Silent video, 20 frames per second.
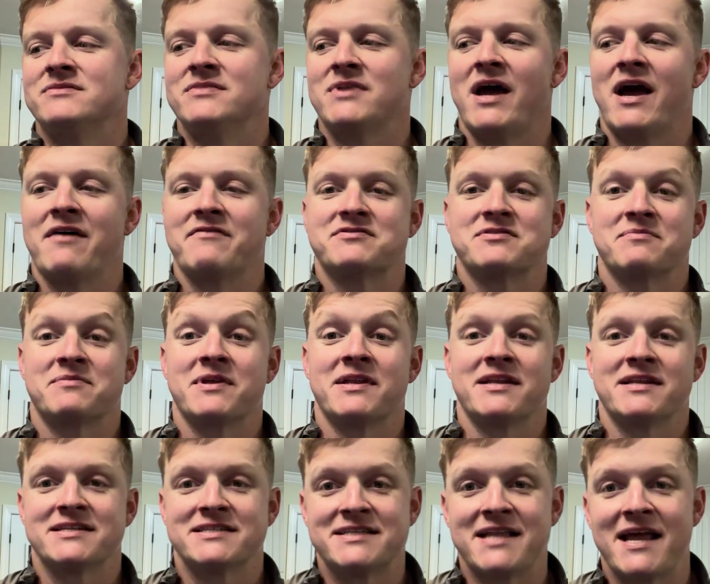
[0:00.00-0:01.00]
have something
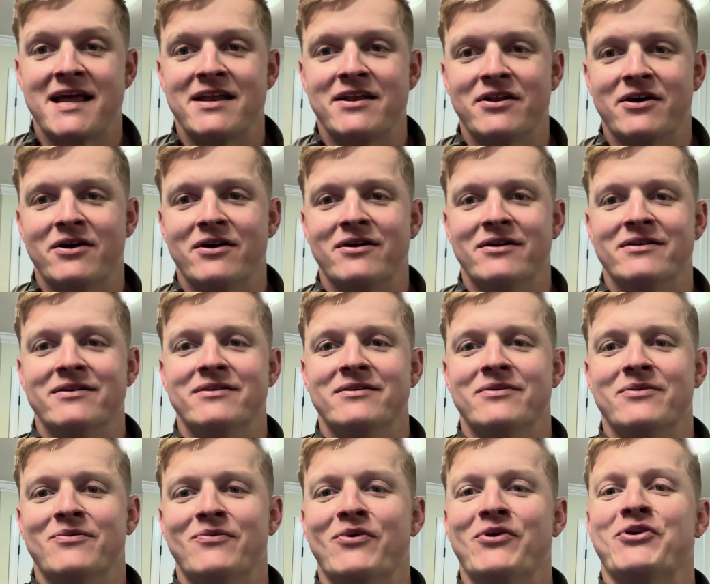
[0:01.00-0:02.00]
to stand on
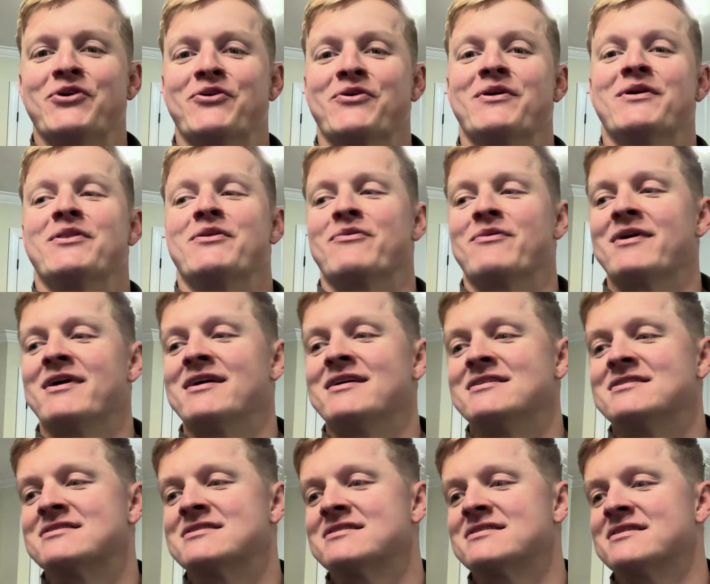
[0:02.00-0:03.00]
when you're in the
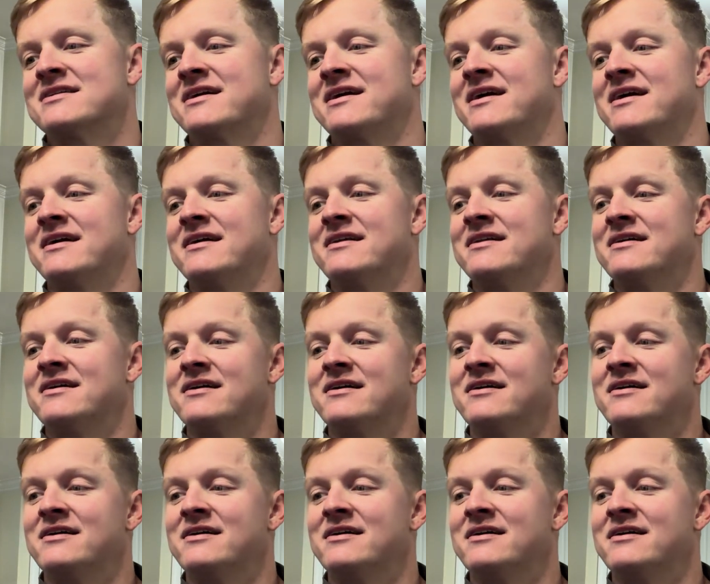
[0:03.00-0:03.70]
race. And